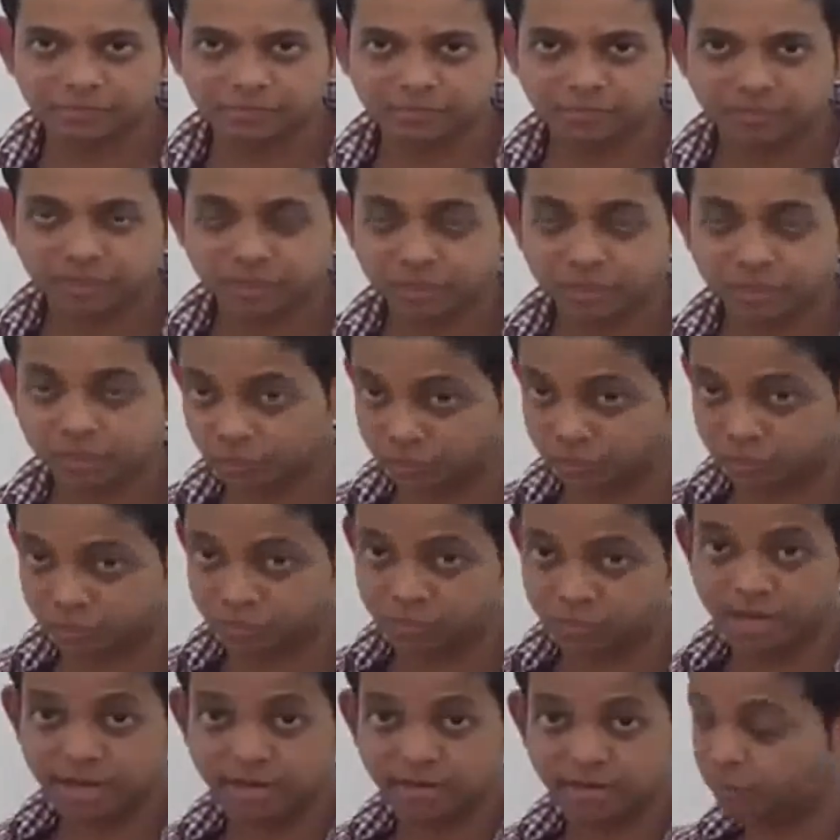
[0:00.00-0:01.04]
you
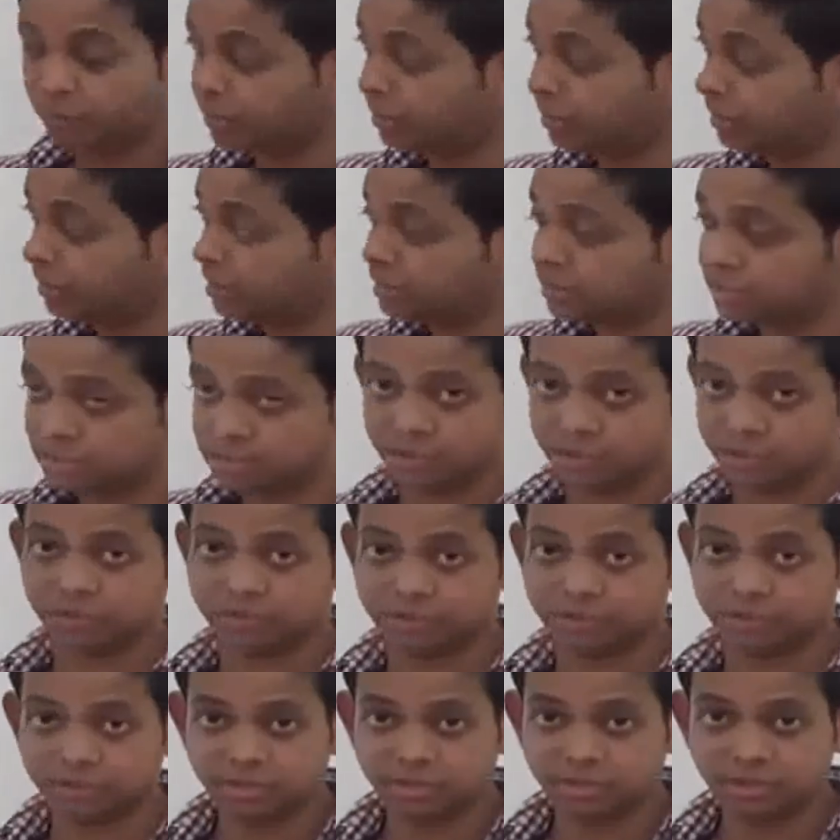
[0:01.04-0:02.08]
trade with these
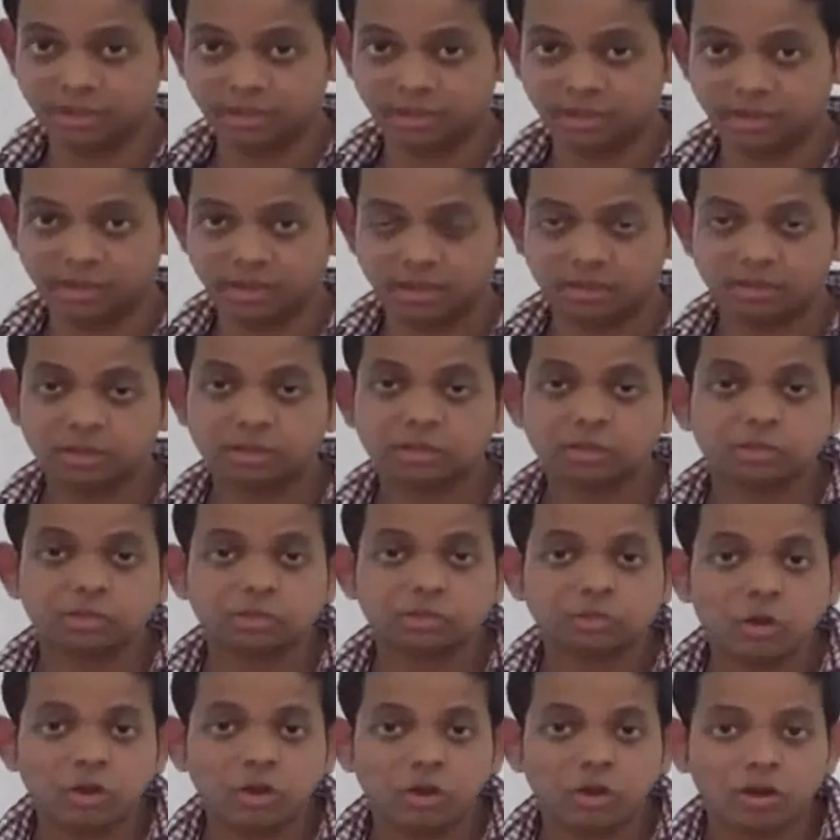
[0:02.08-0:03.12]
conditions, the
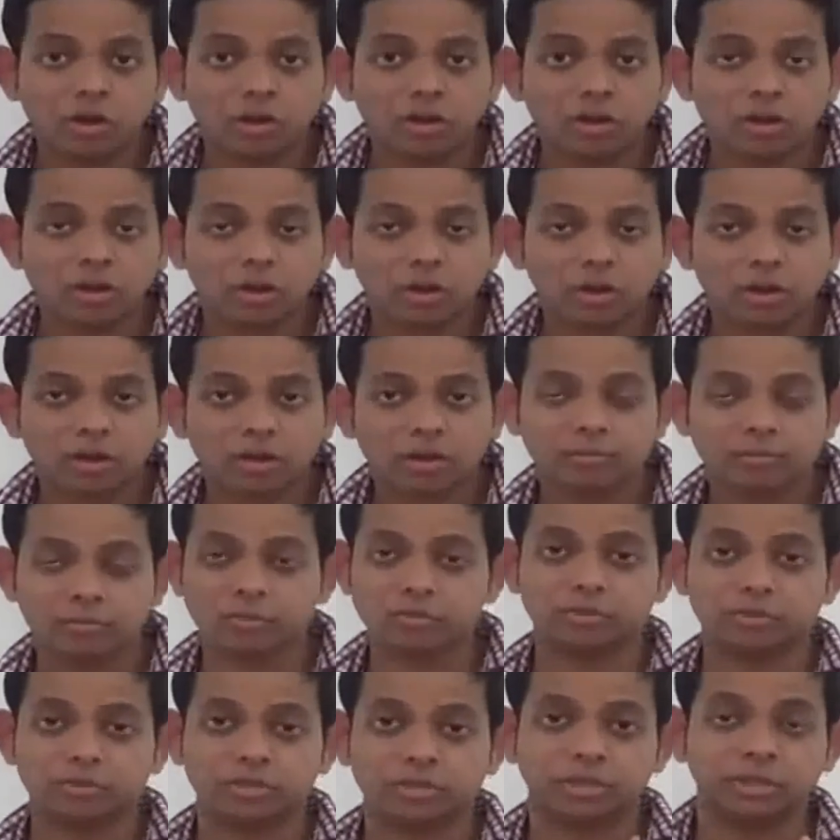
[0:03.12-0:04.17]
stock
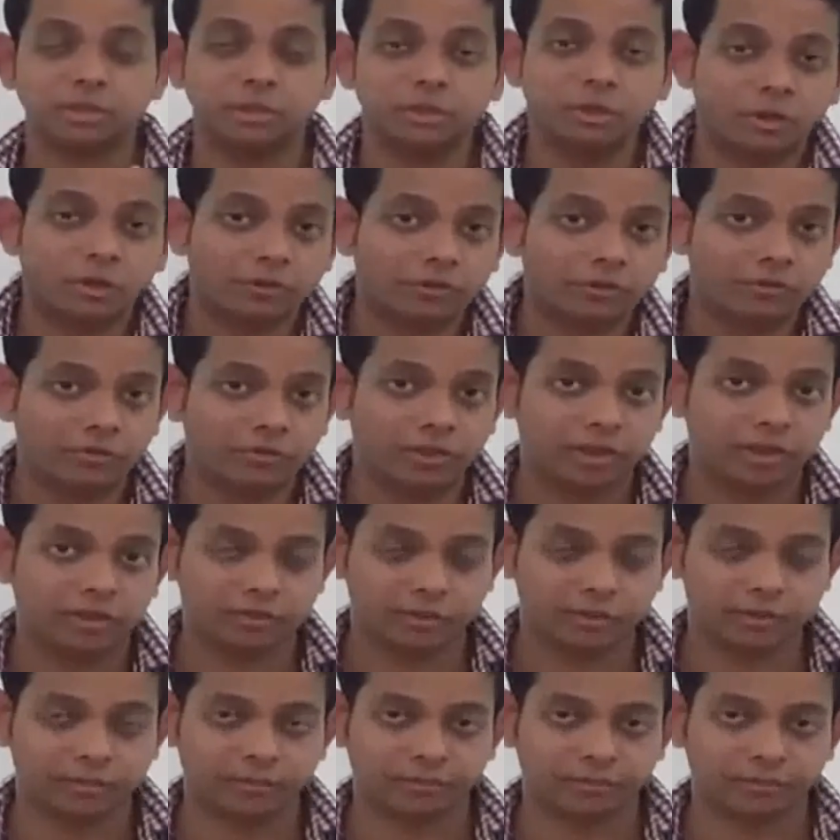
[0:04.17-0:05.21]
moves in your
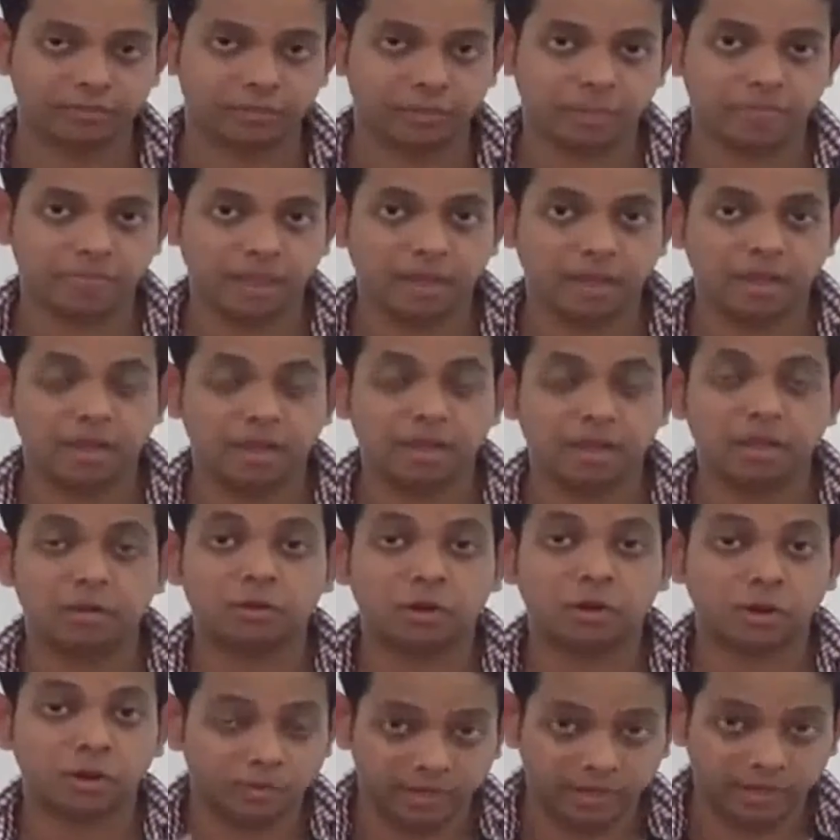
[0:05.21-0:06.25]
favor.
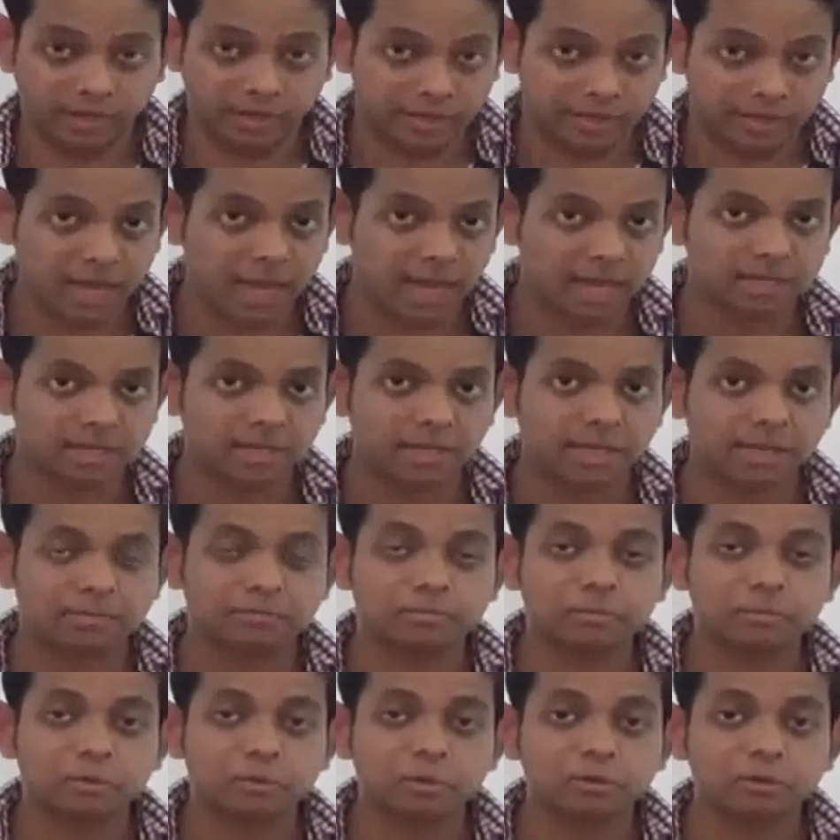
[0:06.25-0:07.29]
Not only that, it
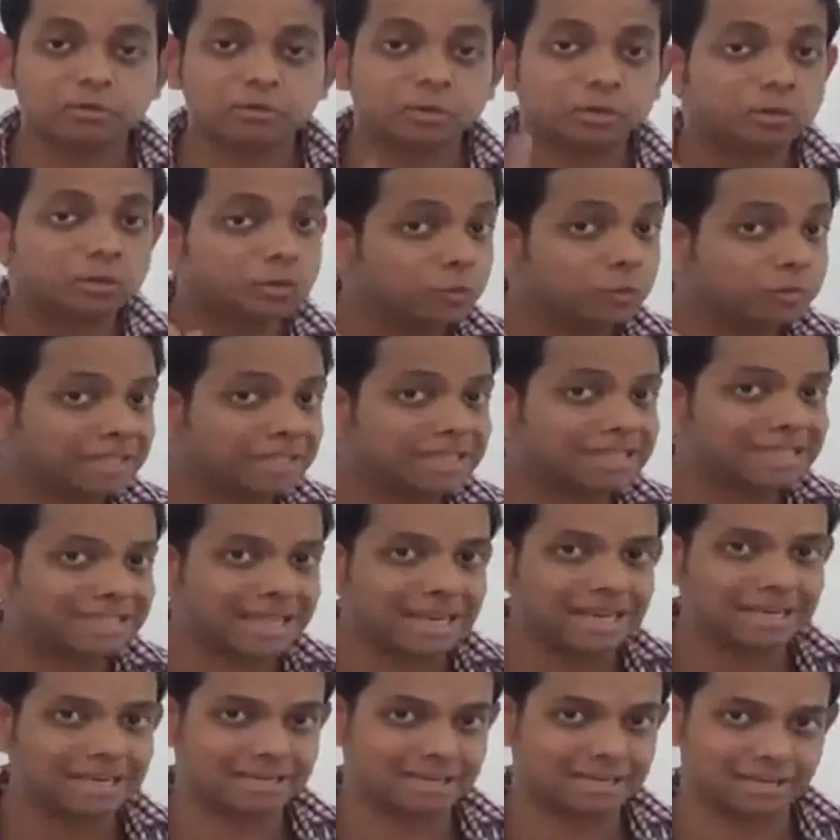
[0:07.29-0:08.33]
moves
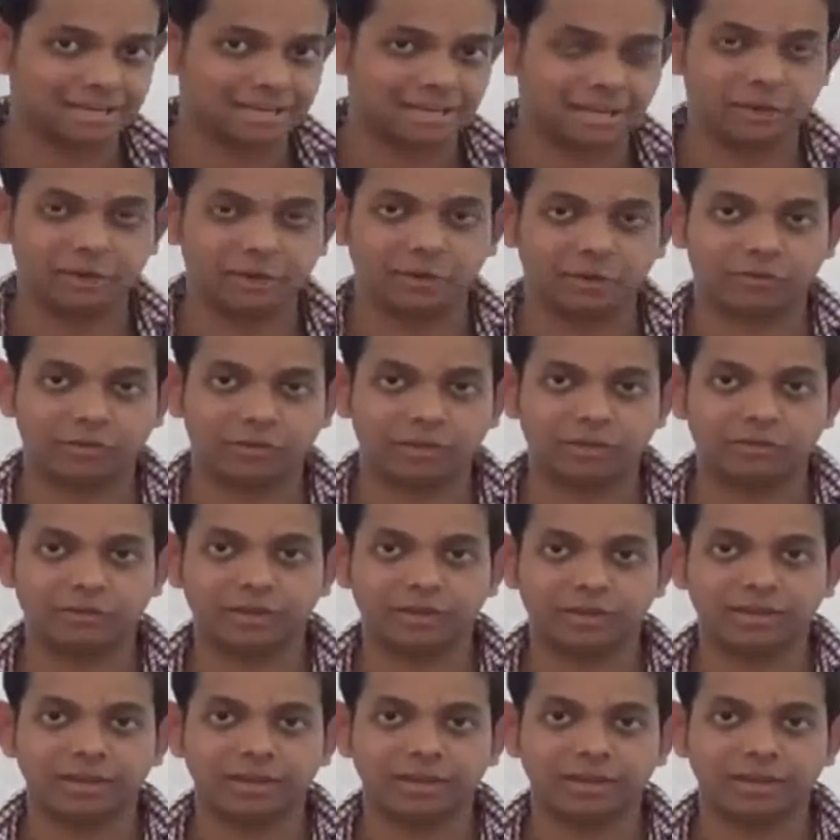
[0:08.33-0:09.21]
2% in your favor.